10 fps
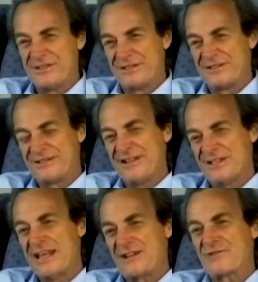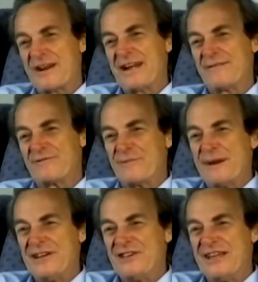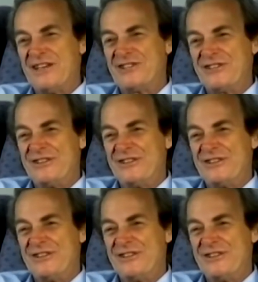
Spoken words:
And it's like training for imagination,